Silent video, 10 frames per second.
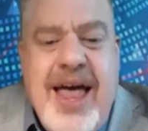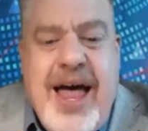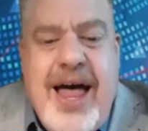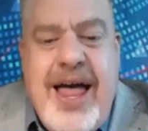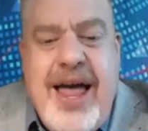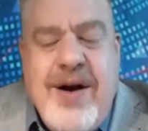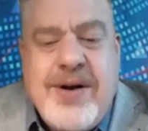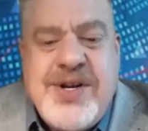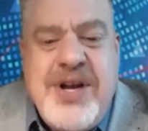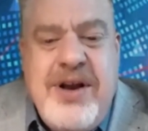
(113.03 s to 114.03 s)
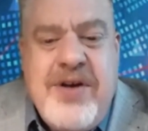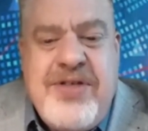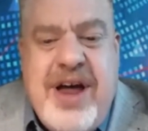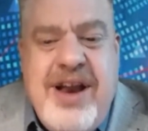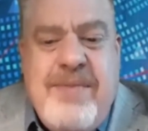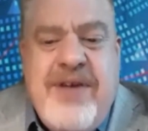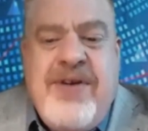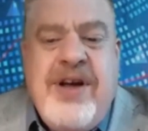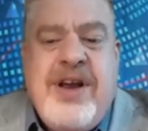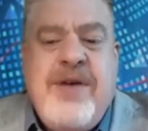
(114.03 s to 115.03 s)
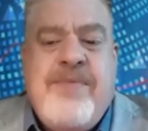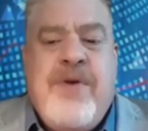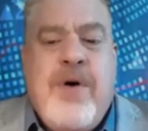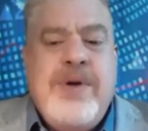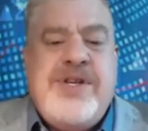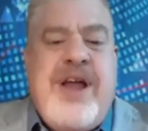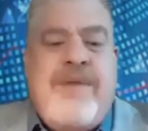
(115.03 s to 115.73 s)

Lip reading: And not to steal your thunder, but if I look at your performance